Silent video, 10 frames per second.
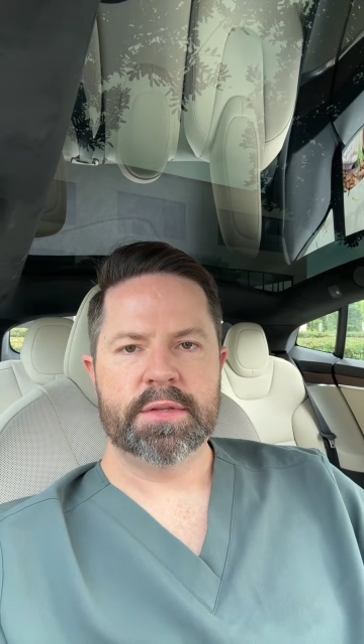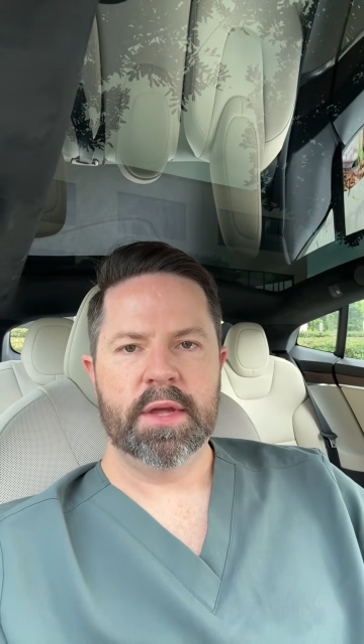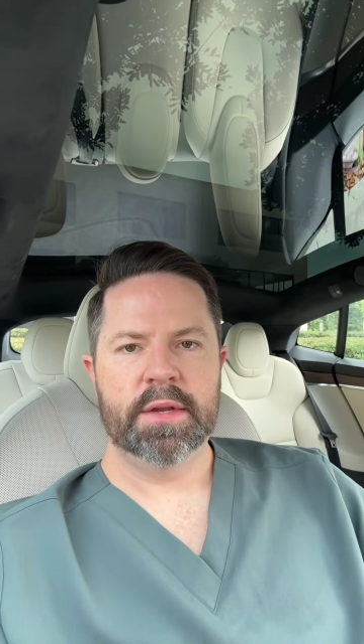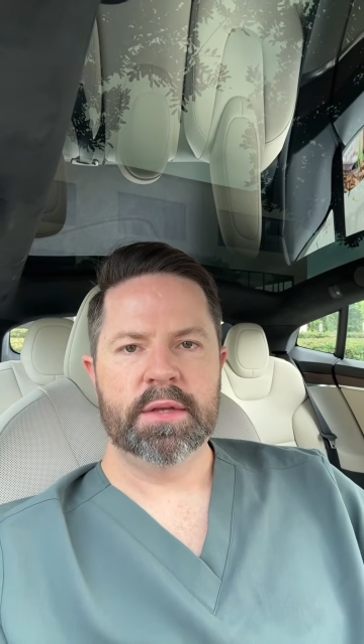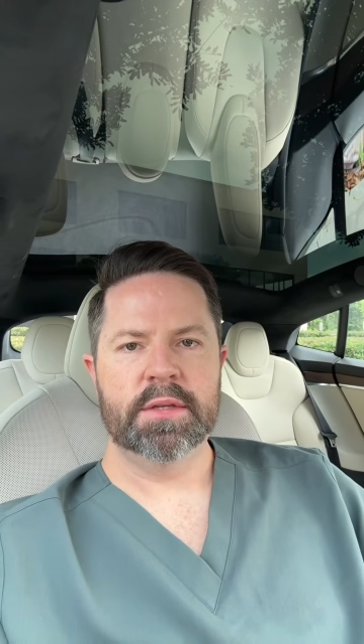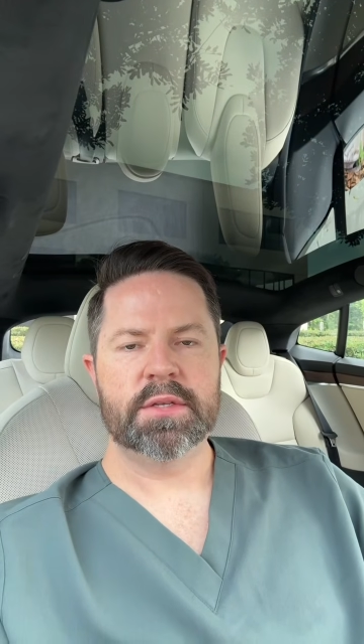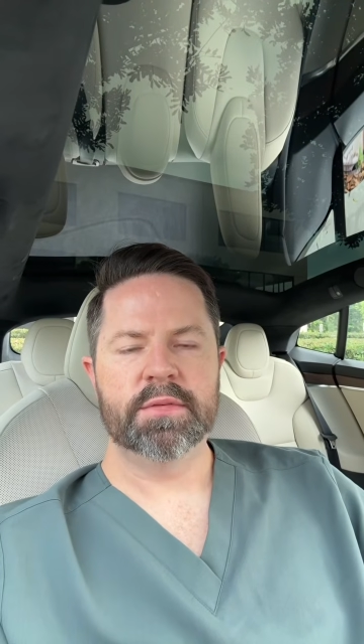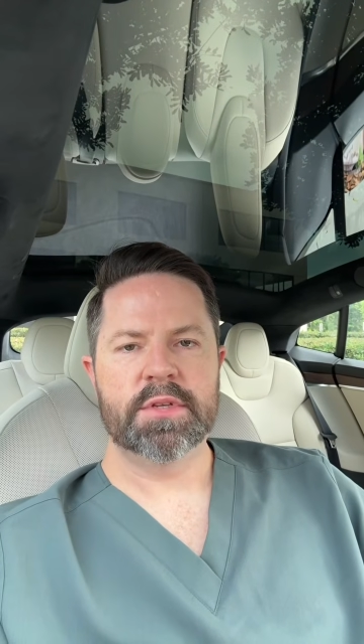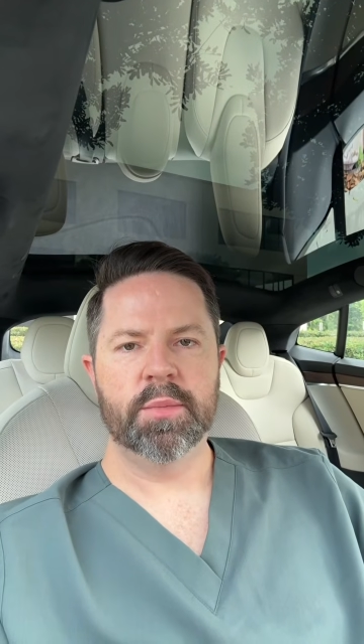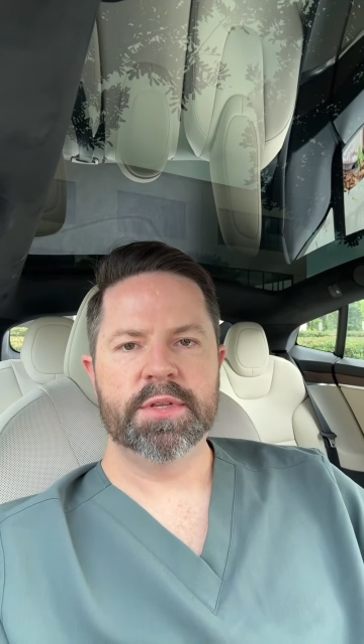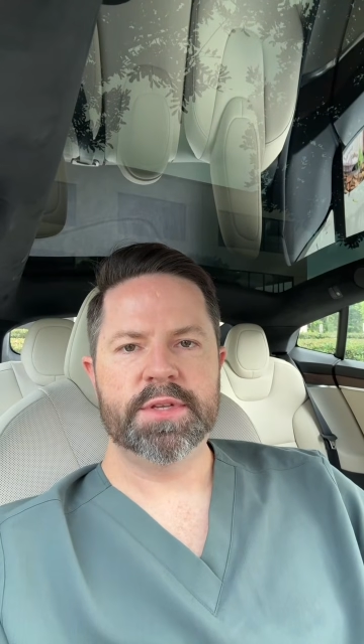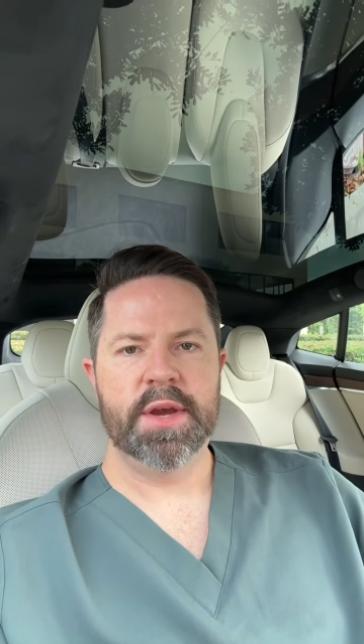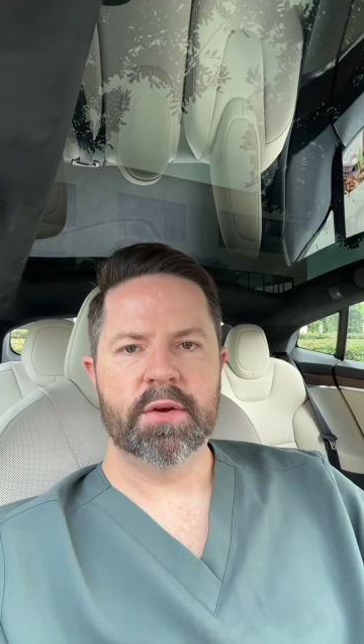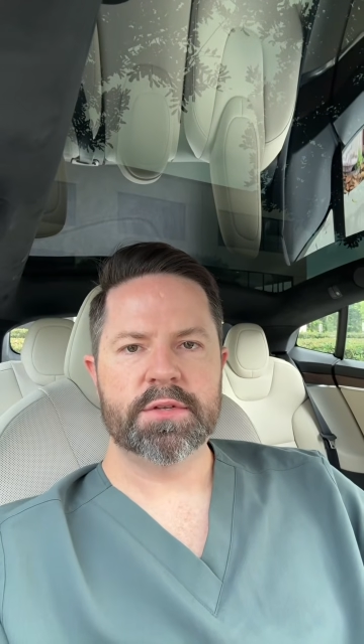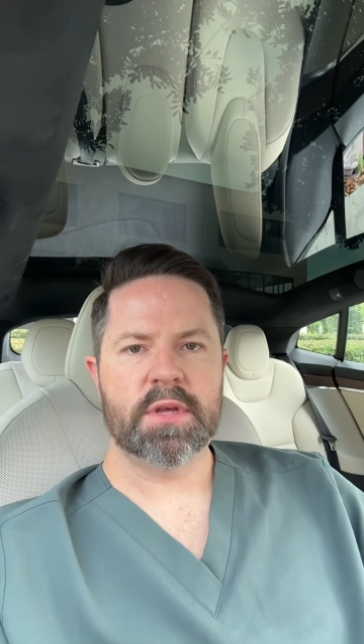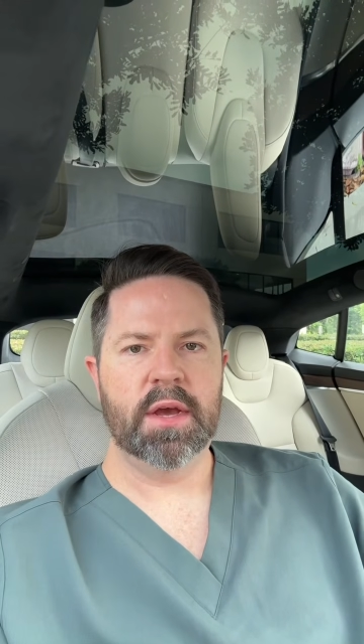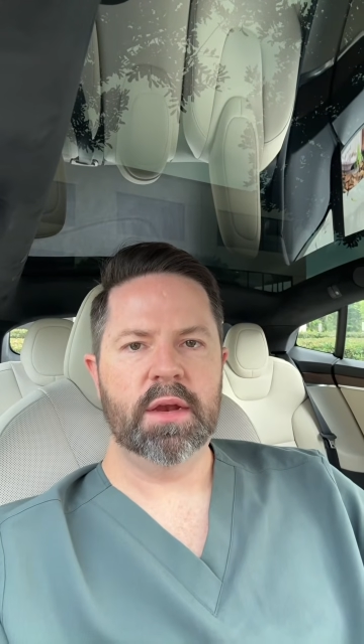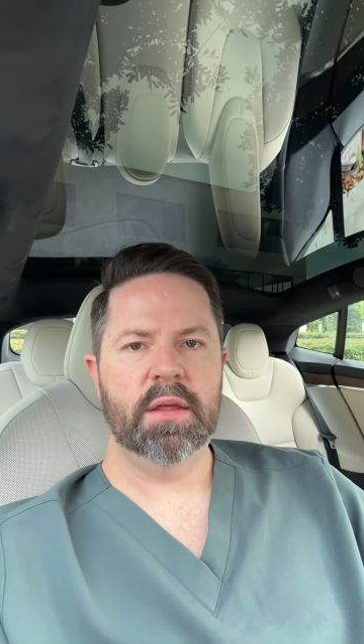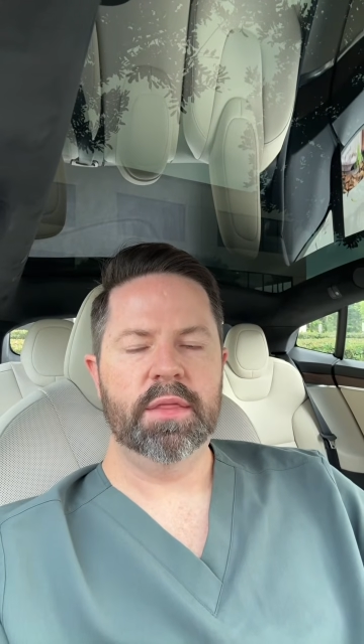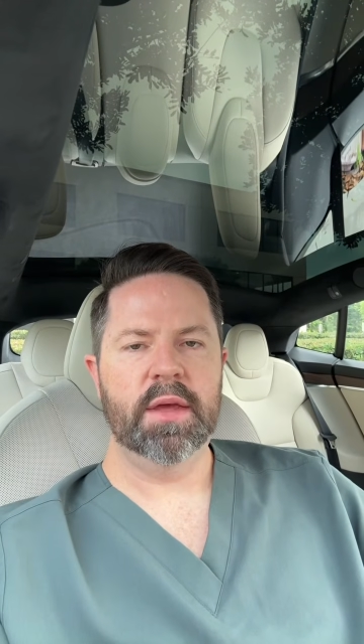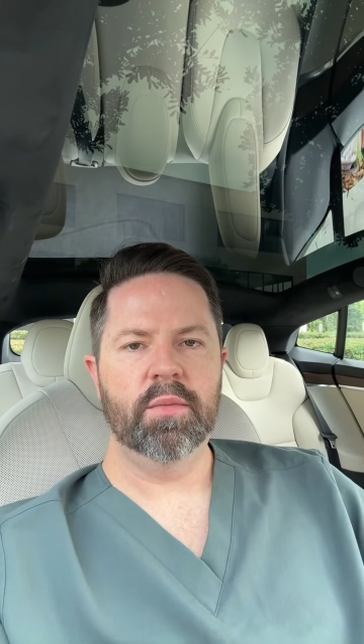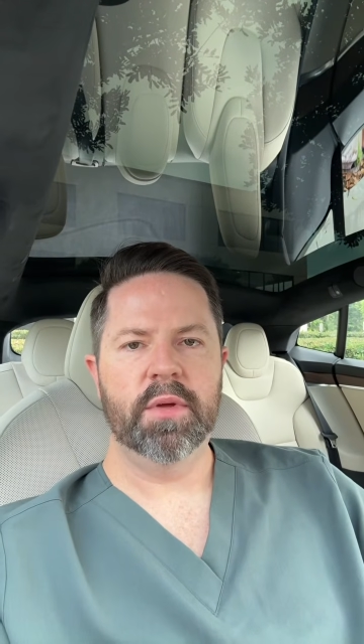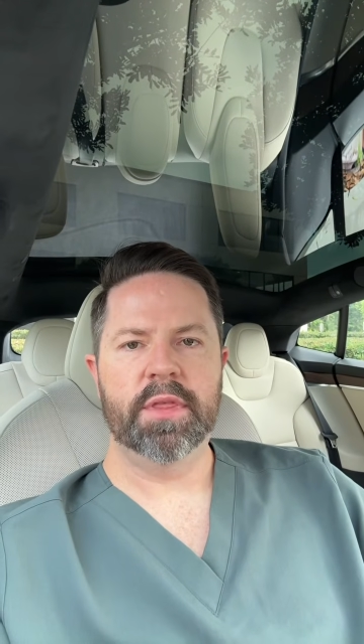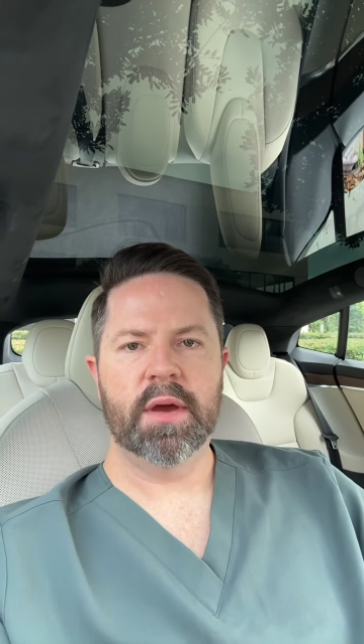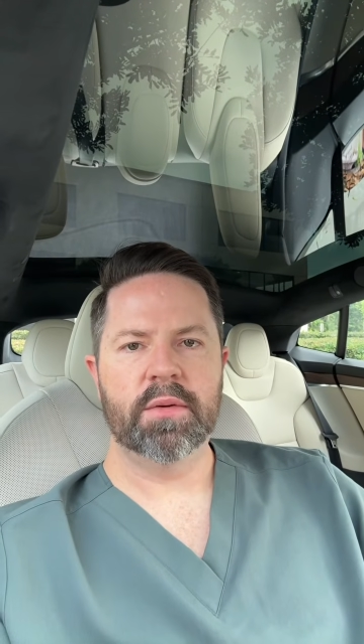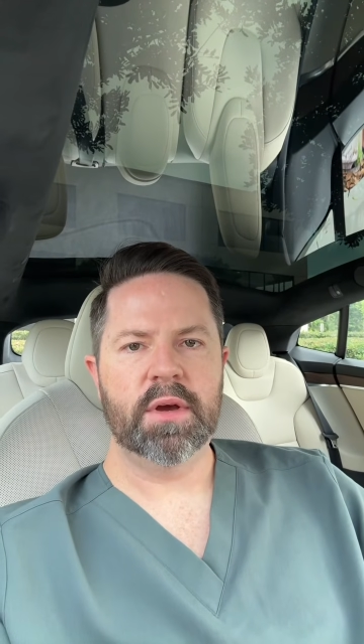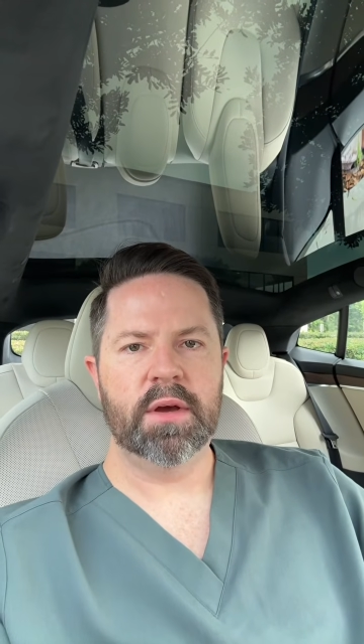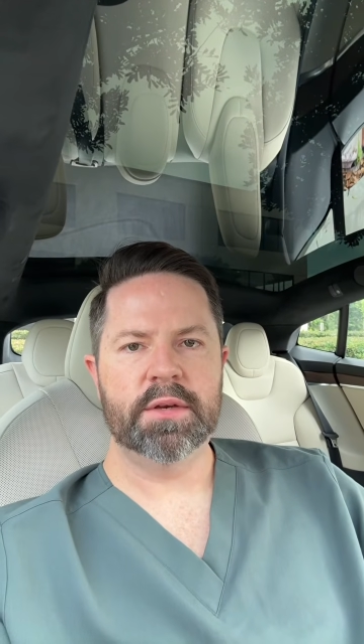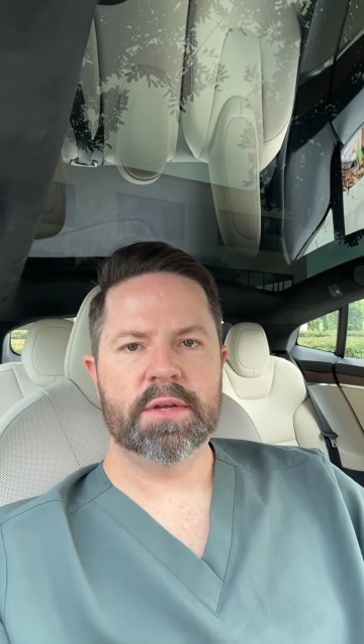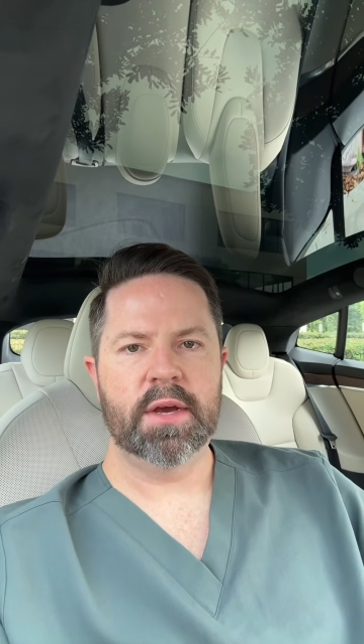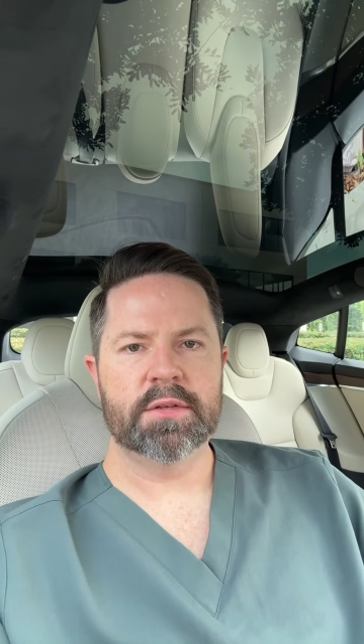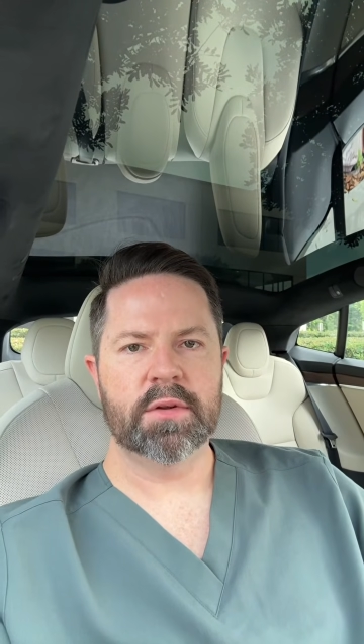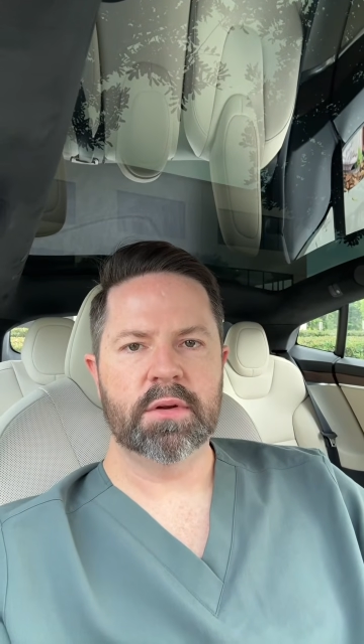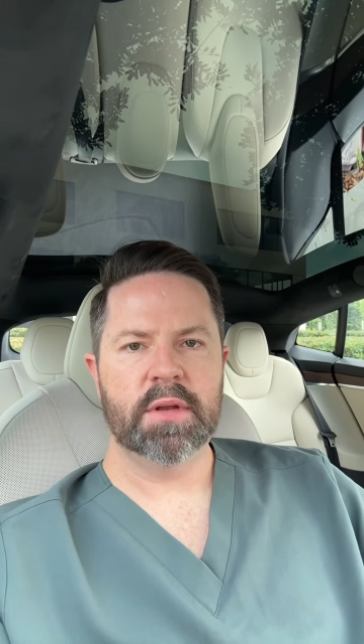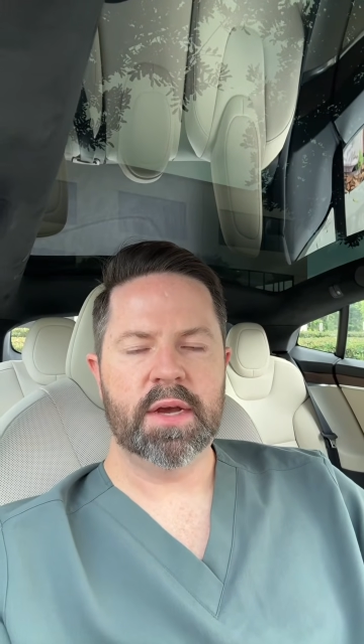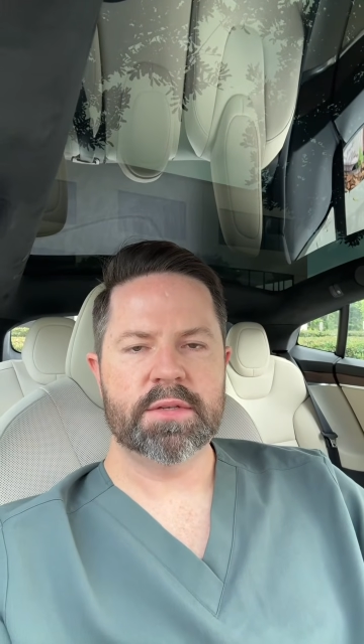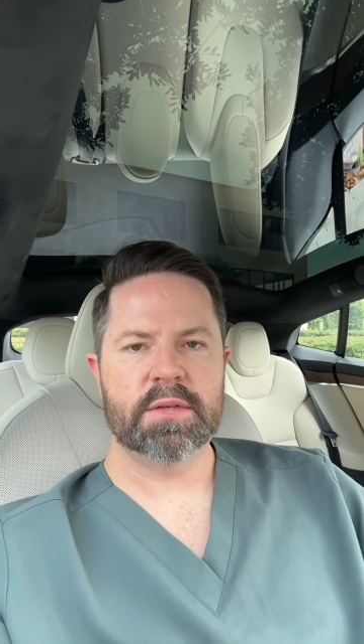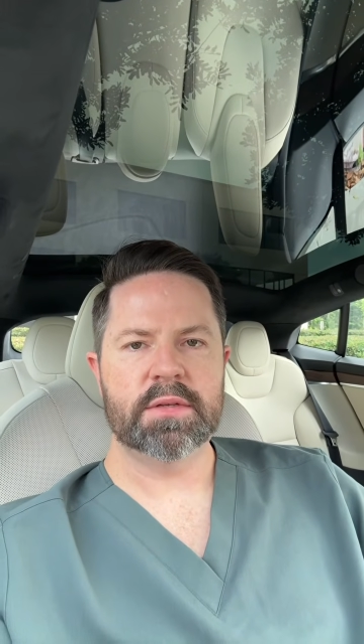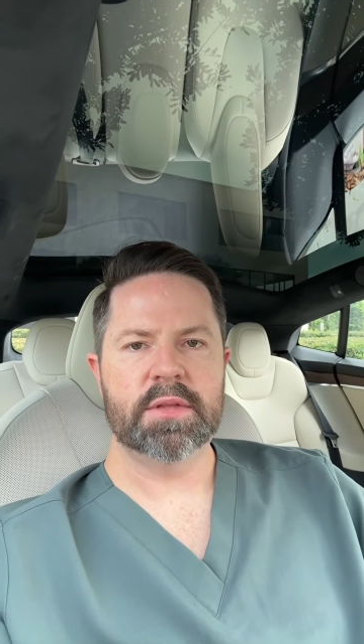That is, if someone's nearsighted, then without contacts or glasses,